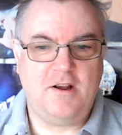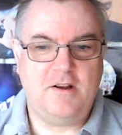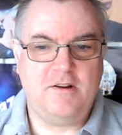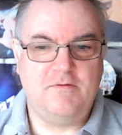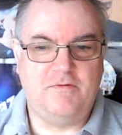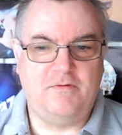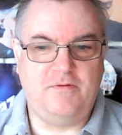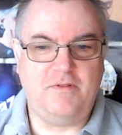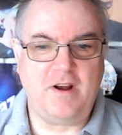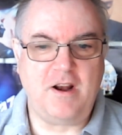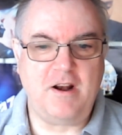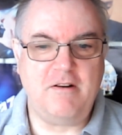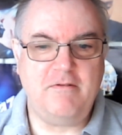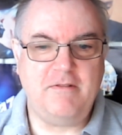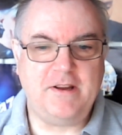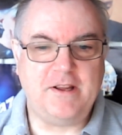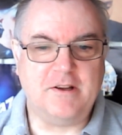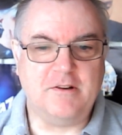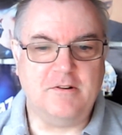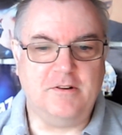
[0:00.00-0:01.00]

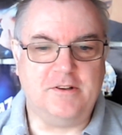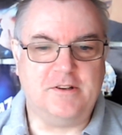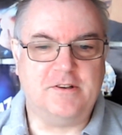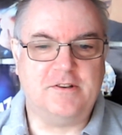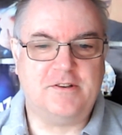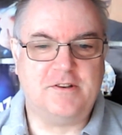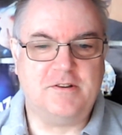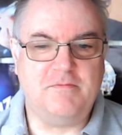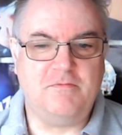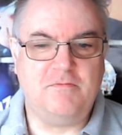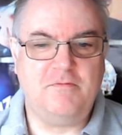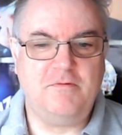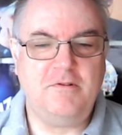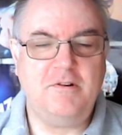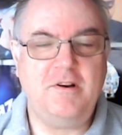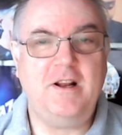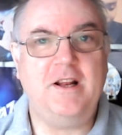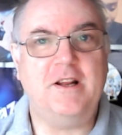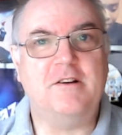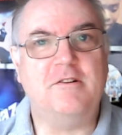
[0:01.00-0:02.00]
Very good. Some
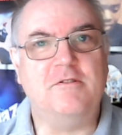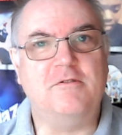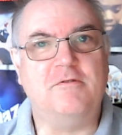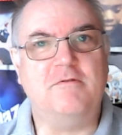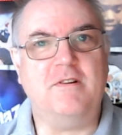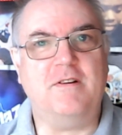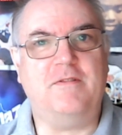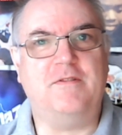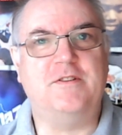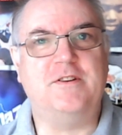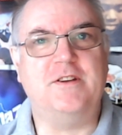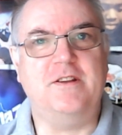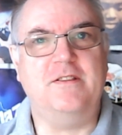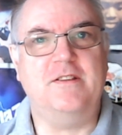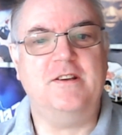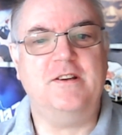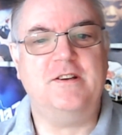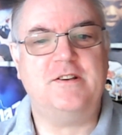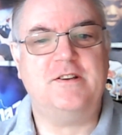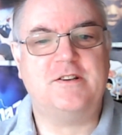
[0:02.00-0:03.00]
really good riffs in
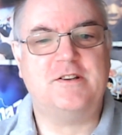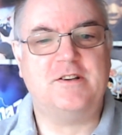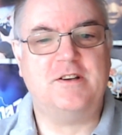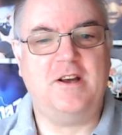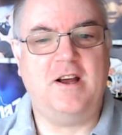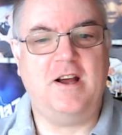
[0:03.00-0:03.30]
this.